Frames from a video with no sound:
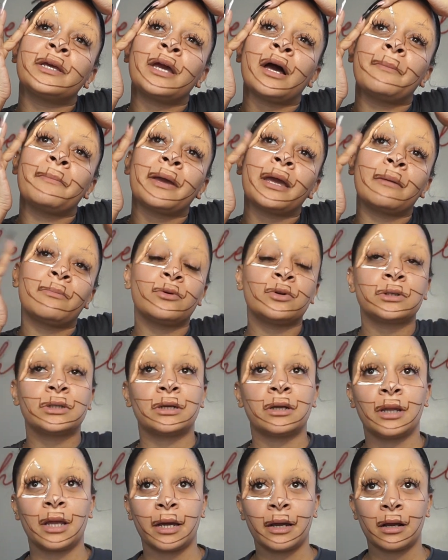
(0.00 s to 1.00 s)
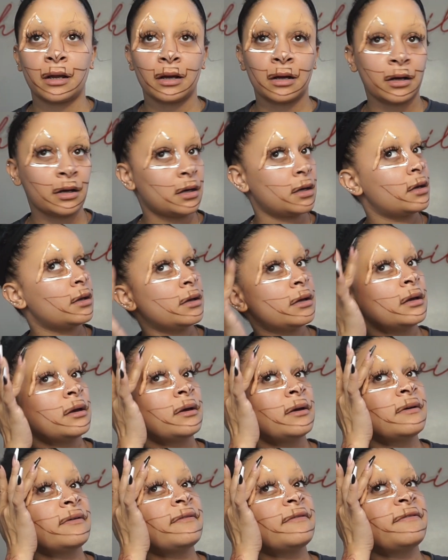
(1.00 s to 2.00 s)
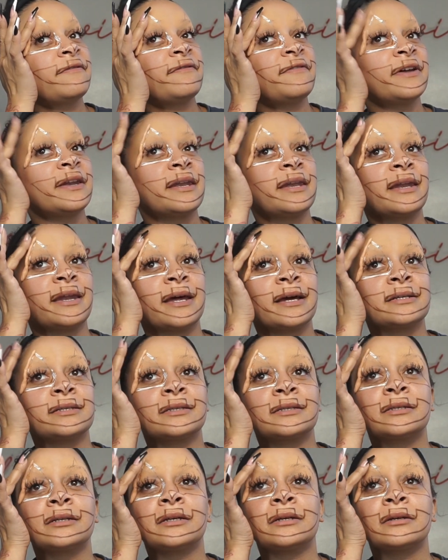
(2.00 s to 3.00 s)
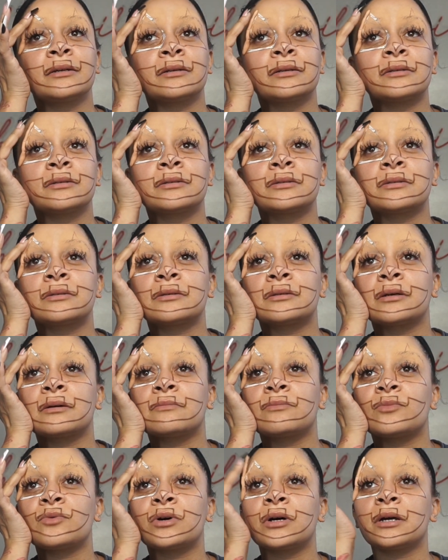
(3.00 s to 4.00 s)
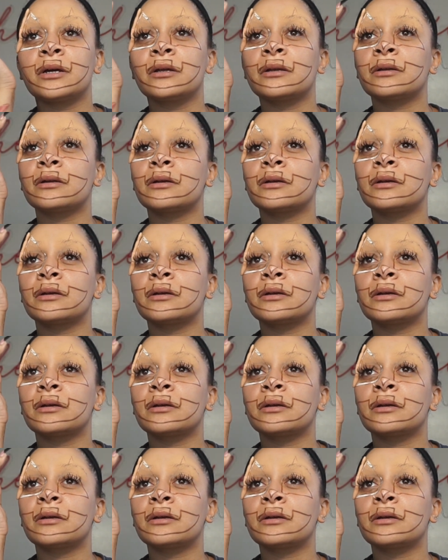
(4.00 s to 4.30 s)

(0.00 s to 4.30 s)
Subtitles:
I'm able to like finesse it somewhat.